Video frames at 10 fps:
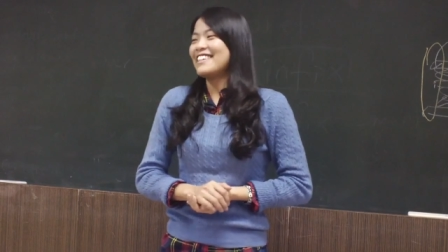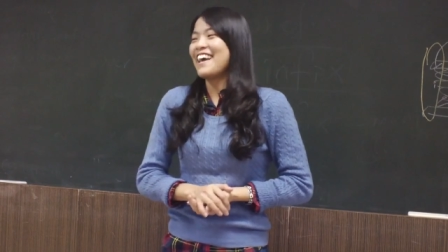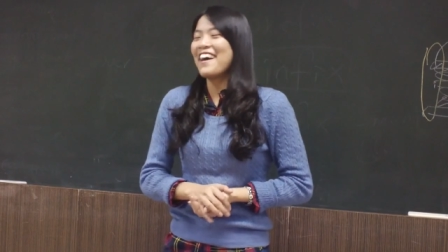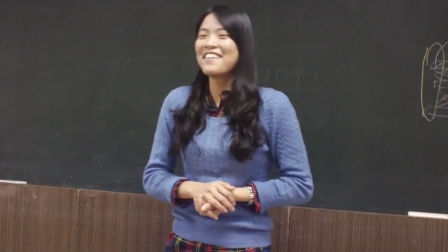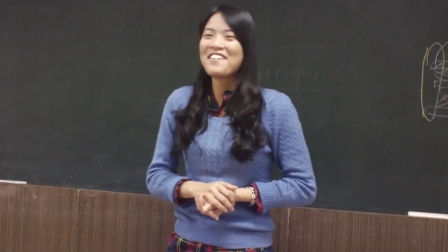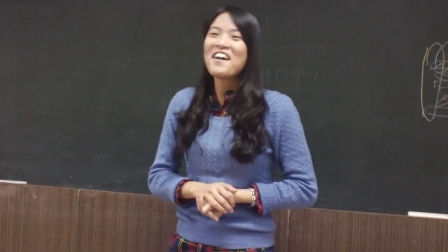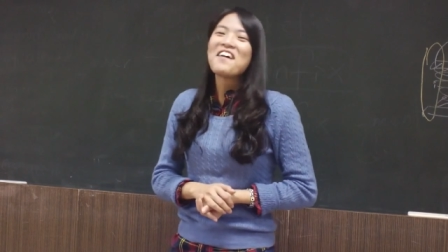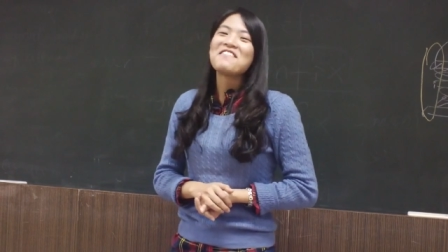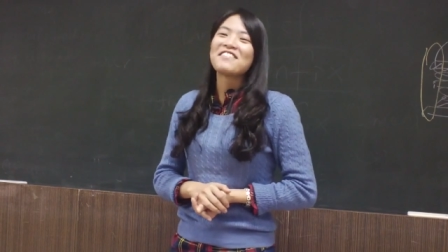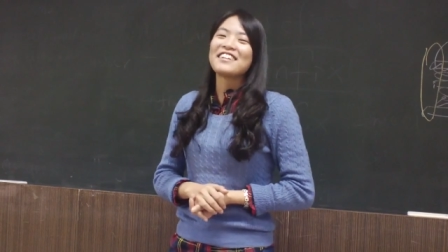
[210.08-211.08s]
a
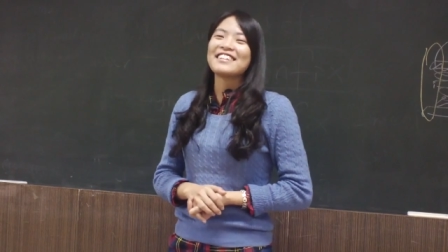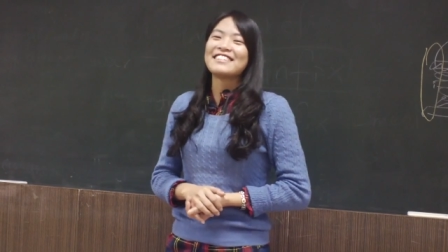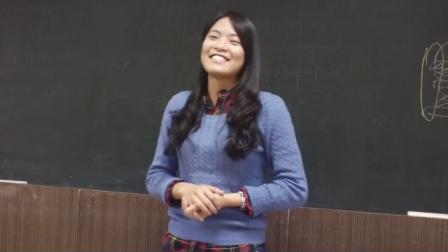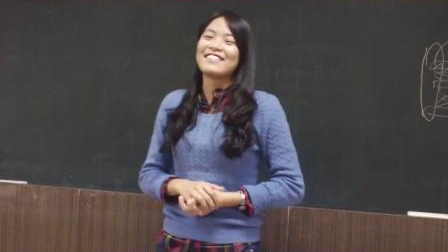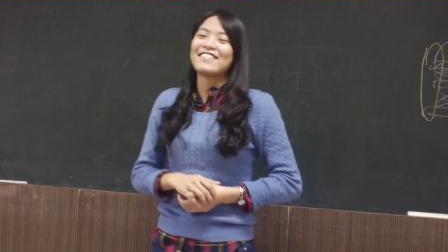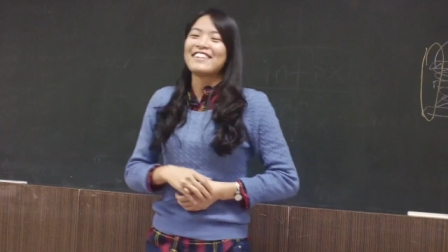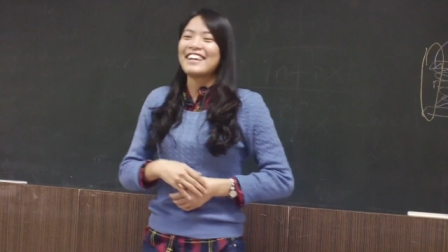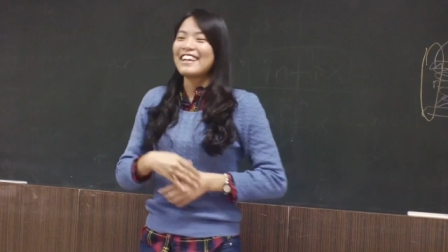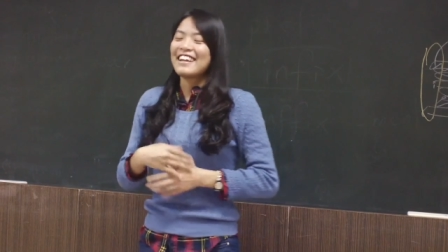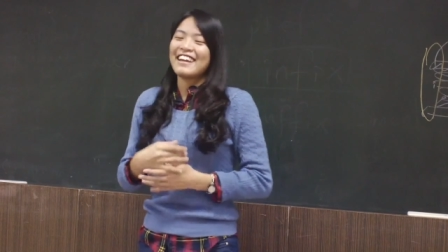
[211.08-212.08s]
funny
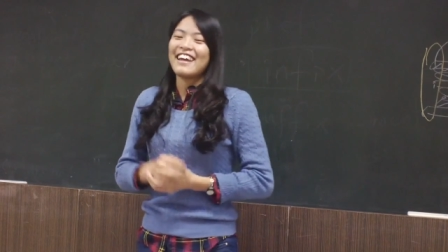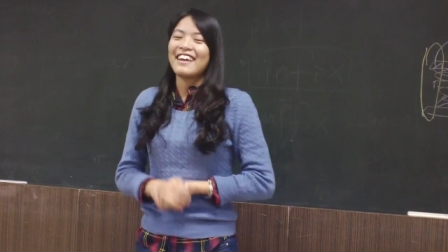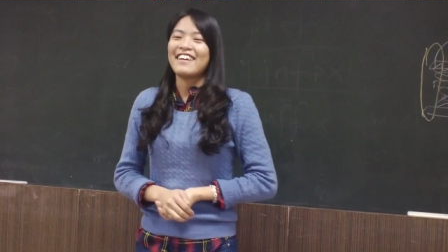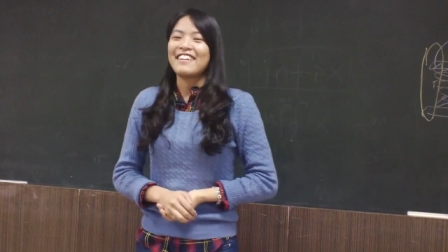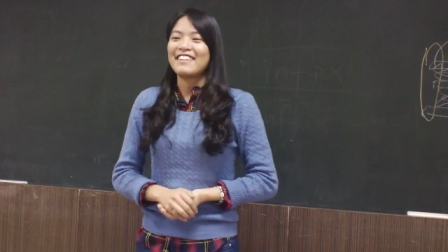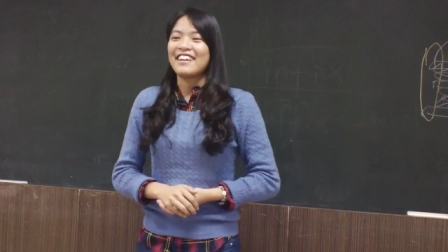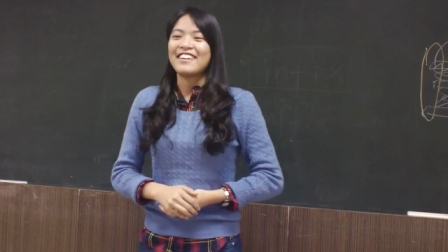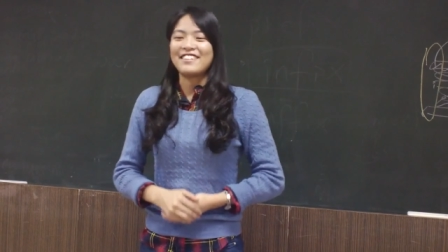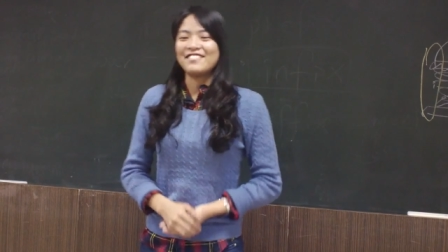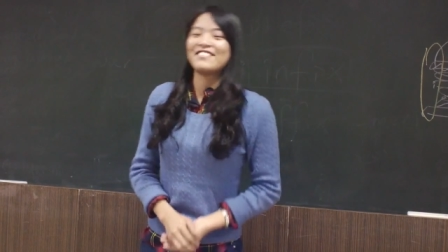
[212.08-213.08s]
story. And
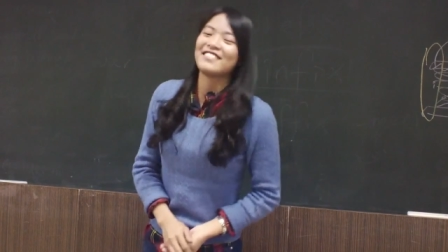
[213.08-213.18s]
thank you.